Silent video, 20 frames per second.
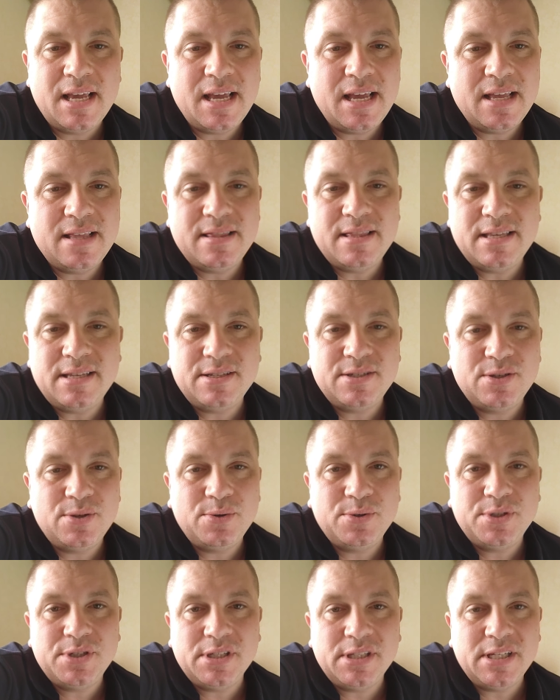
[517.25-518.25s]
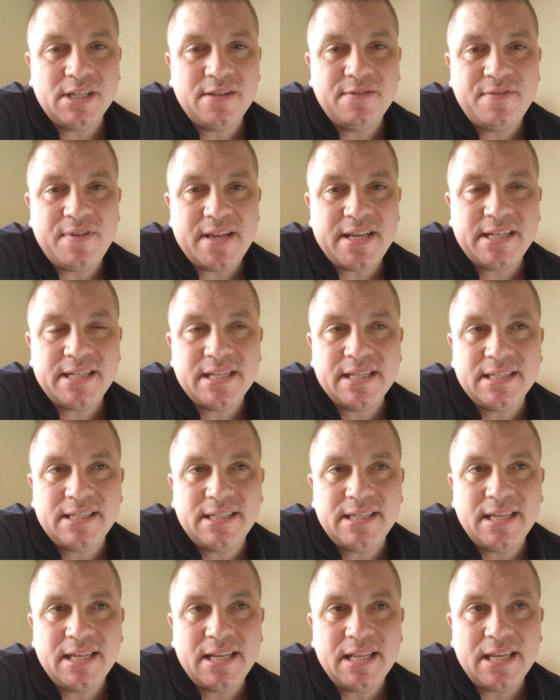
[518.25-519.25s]
And this social innovation
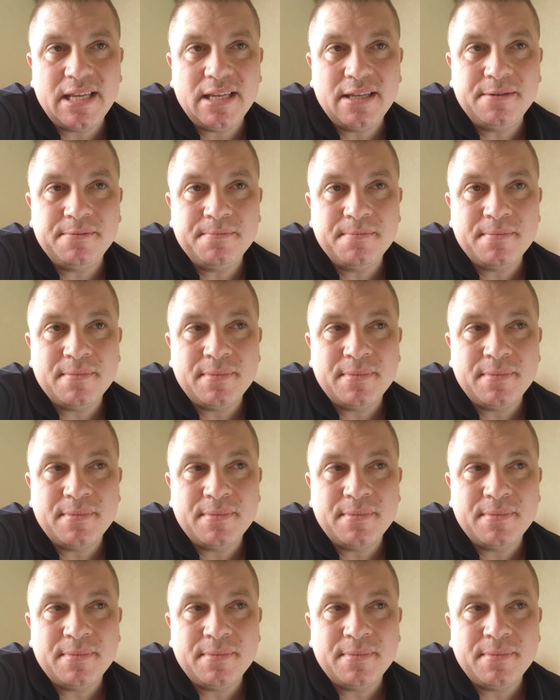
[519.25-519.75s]
city,